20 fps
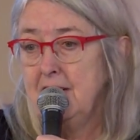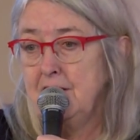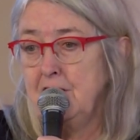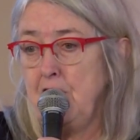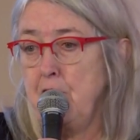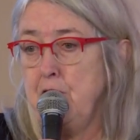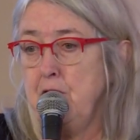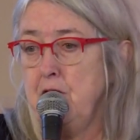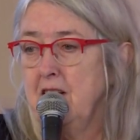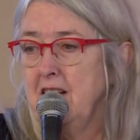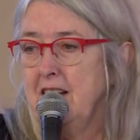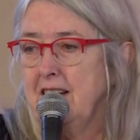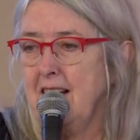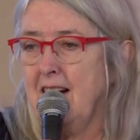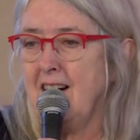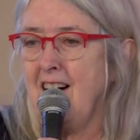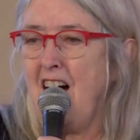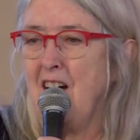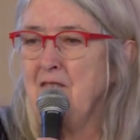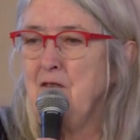So
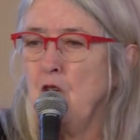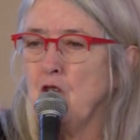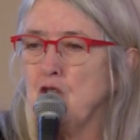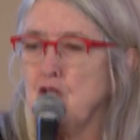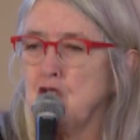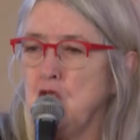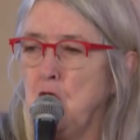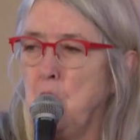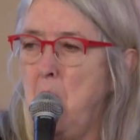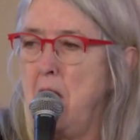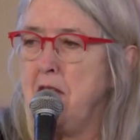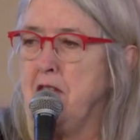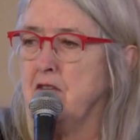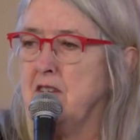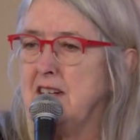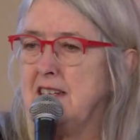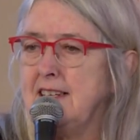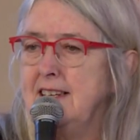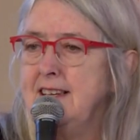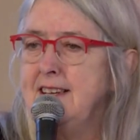now, I'm not sure
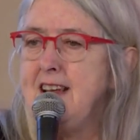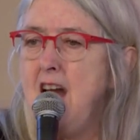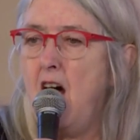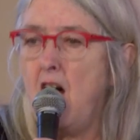whether it's